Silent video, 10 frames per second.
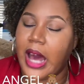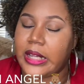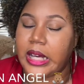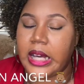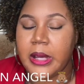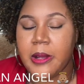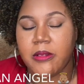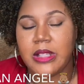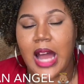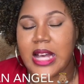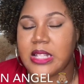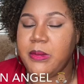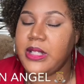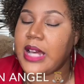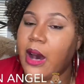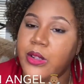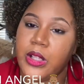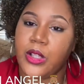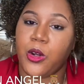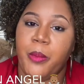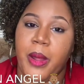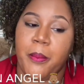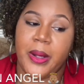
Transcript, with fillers: kind of knocks me down a little bit.